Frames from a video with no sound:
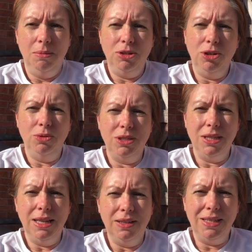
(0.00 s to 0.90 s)
my shoulders
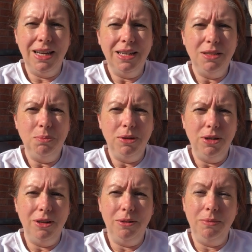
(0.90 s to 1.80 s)
are now dead,
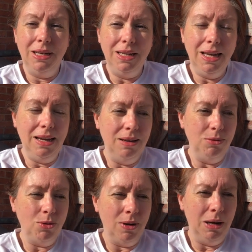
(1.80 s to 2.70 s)
but yeah, I
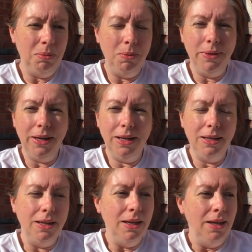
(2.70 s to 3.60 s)
was quite happy with that.
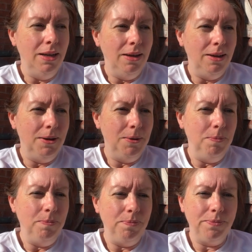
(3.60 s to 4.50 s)

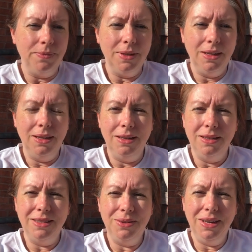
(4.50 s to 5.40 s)

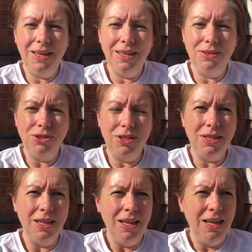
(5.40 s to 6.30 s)
So yeah,
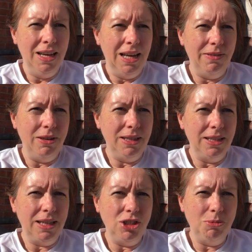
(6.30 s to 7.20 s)
just
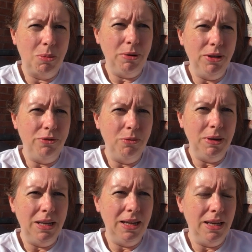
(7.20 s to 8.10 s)
catching my breath for a
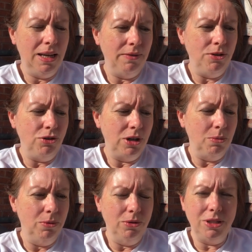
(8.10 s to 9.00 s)
minute, having a drink
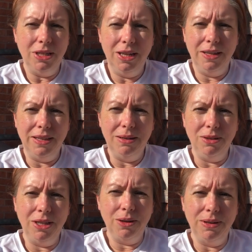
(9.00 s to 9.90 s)
of water, and then I'm
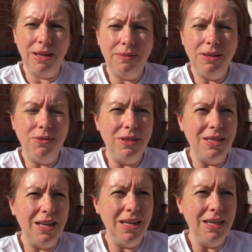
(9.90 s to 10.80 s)
going to go and get ready for the
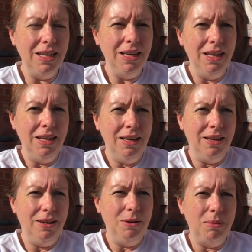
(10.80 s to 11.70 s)
day.
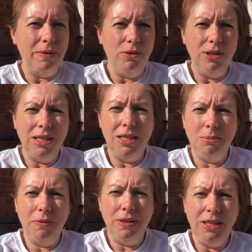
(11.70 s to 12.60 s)
I've already edited
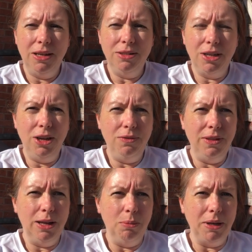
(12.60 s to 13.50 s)
my video, so
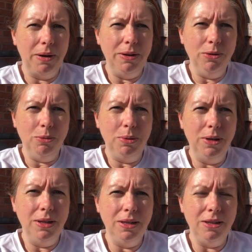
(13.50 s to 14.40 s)
hopefully that'll be going up
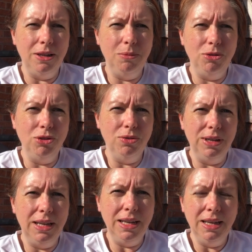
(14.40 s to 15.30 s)

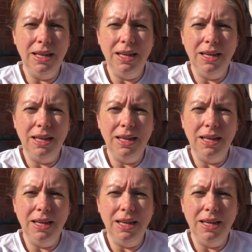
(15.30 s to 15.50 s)
shortly